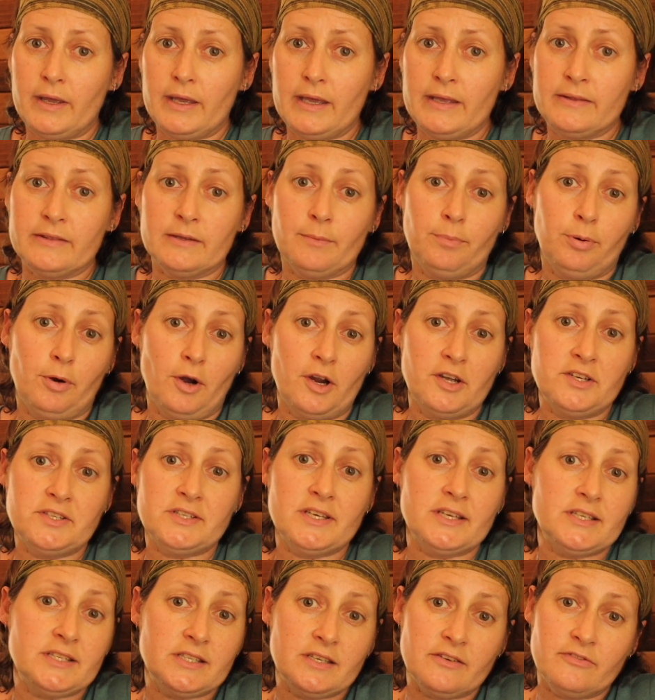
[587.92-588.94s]
in the
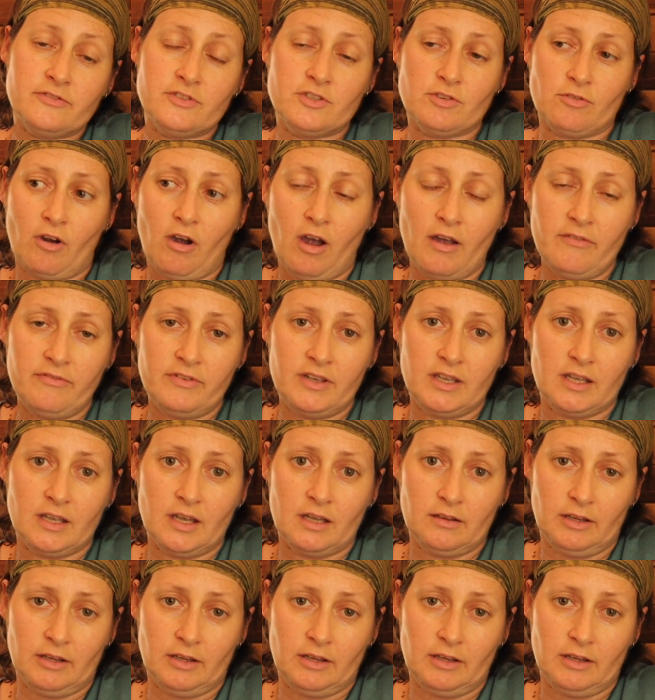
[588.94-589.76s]
process of driving,